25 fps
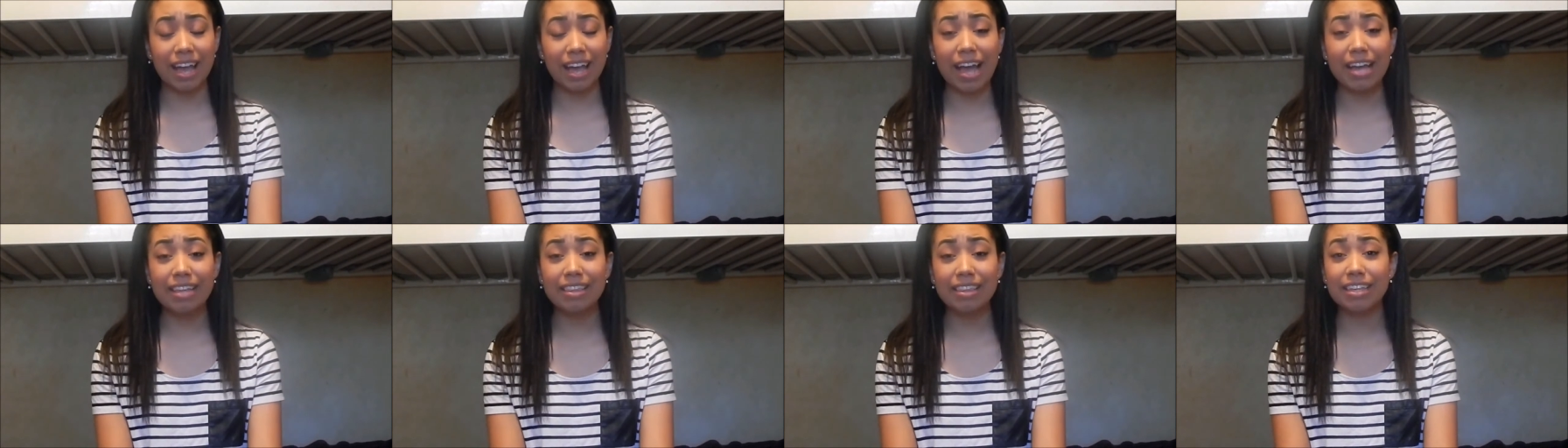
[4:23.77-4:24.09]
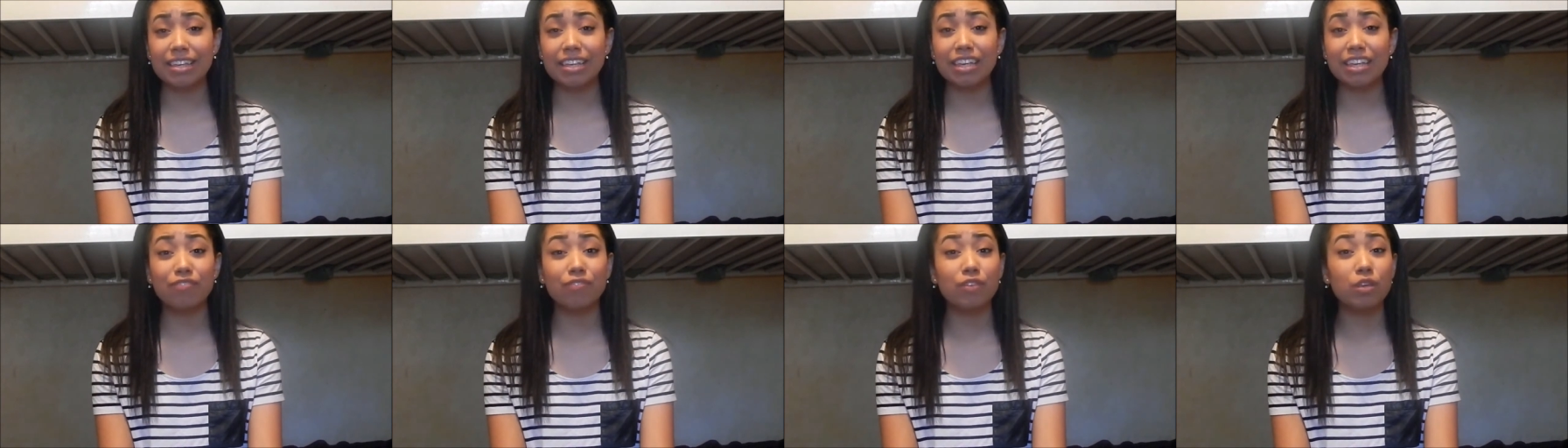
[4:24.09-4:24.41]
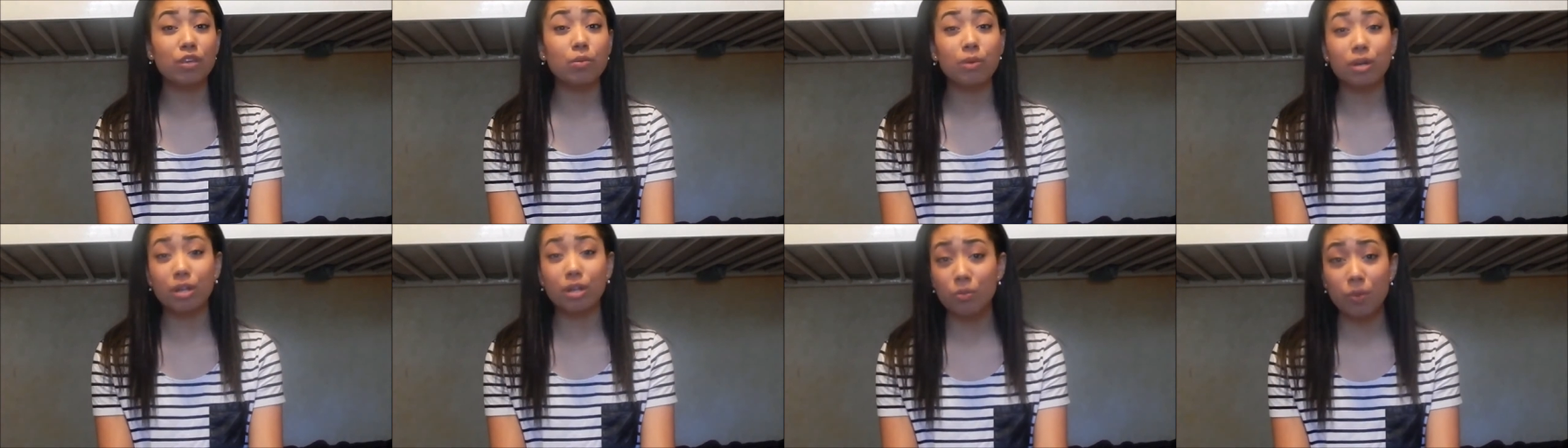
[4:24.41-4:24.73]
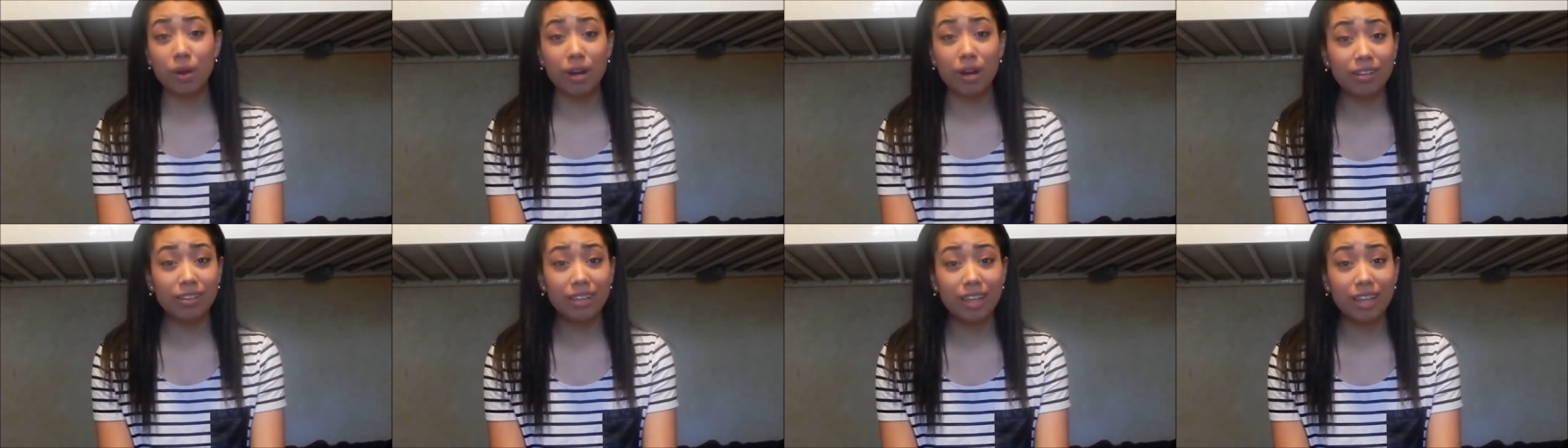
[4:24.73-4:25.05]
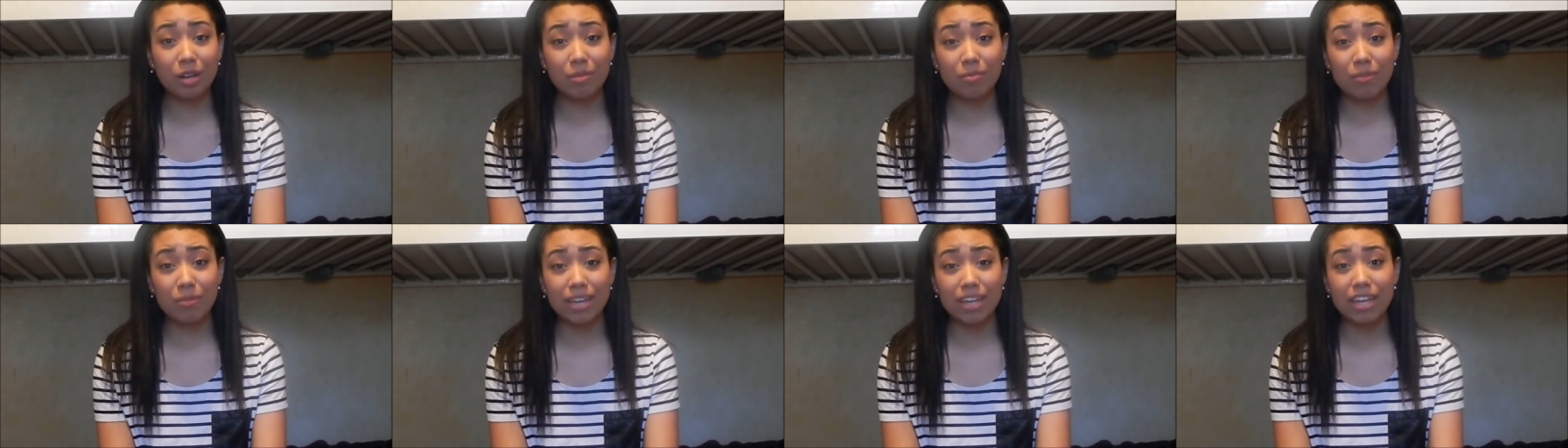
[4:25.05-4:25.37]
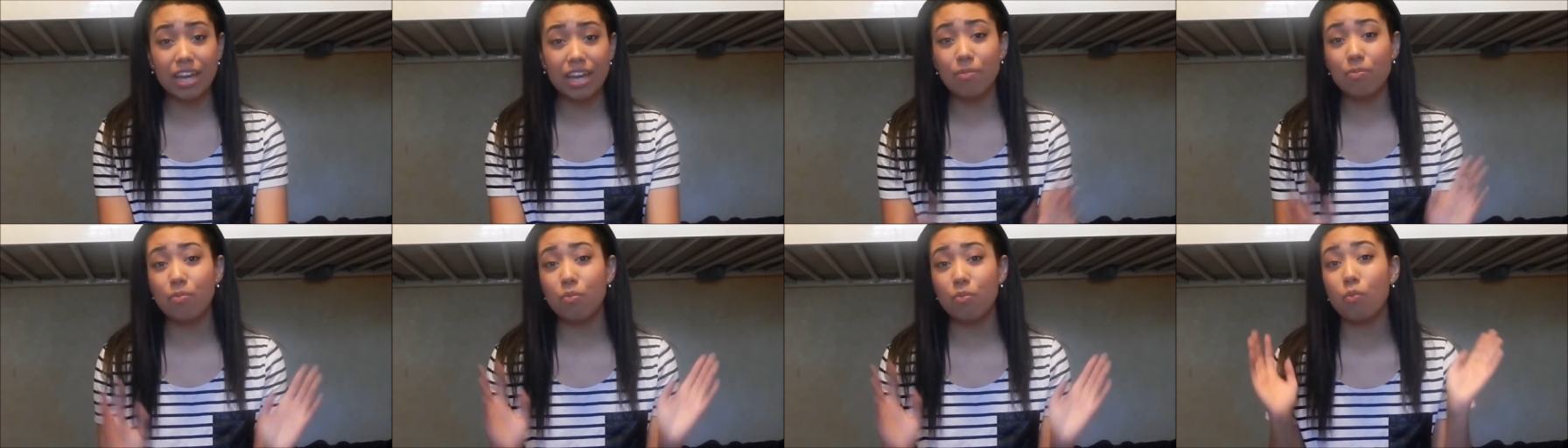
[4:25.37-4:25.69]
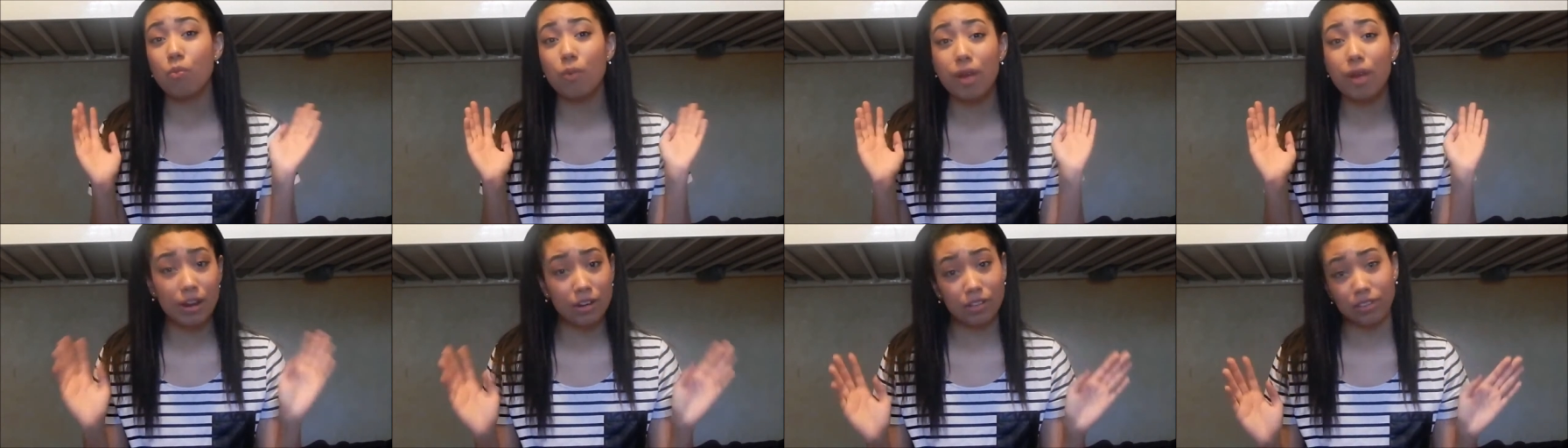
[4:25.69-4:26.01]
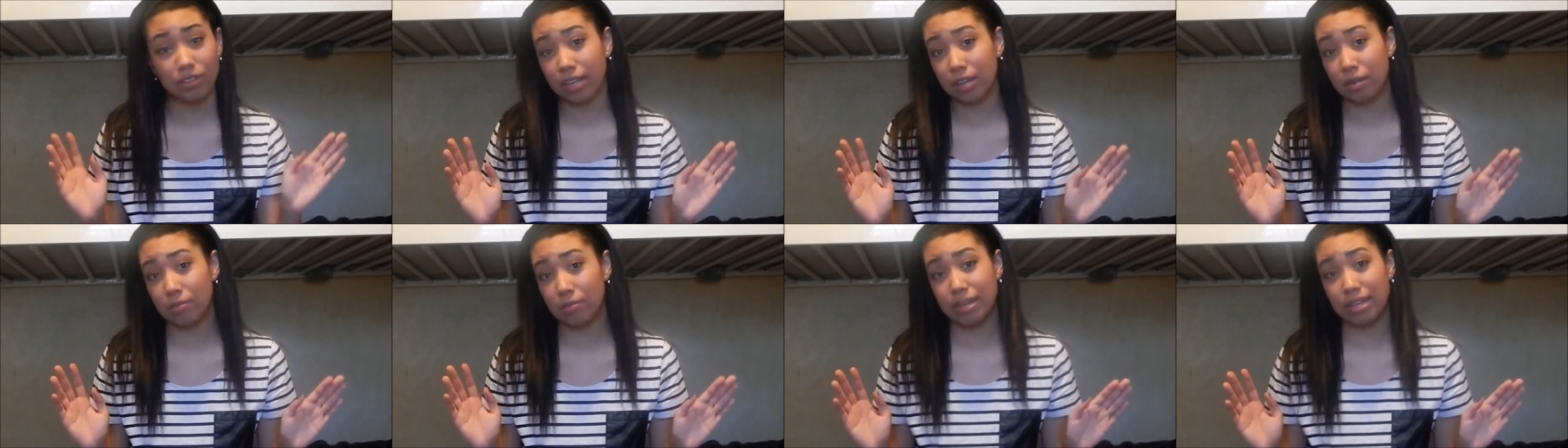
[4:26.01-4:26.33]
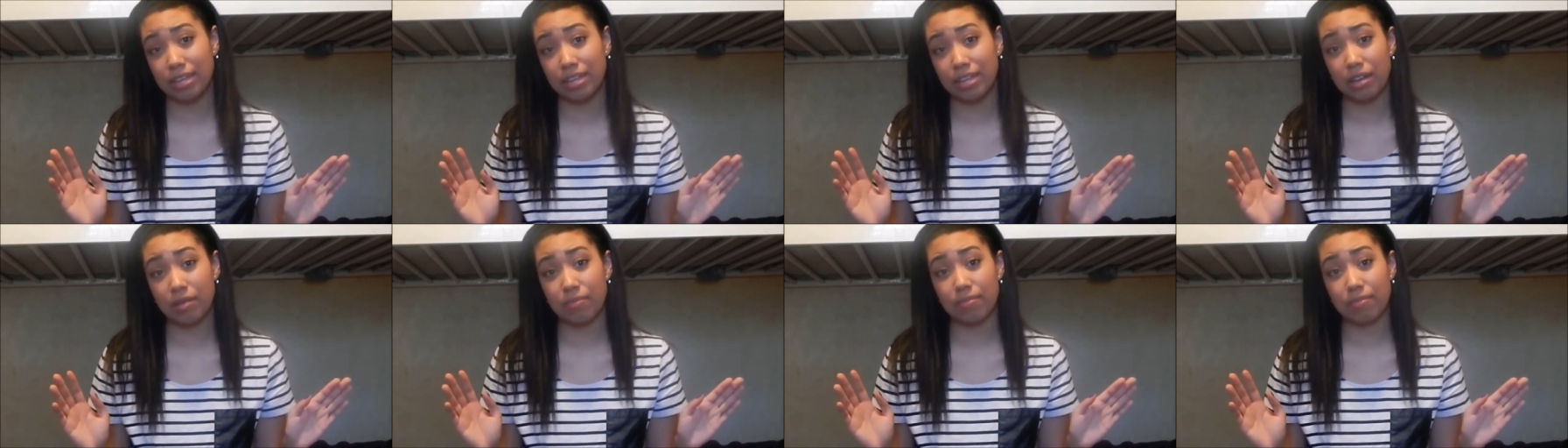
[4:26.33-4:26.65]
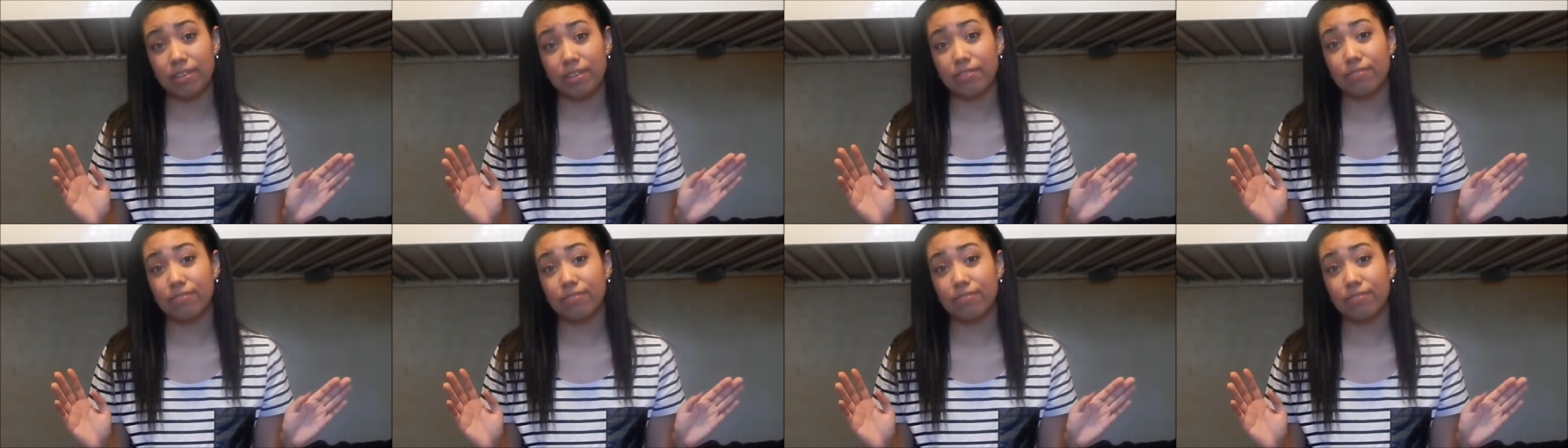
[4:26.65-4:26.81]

I think if you want to wear a lot of makeup, wear a lot of makeup.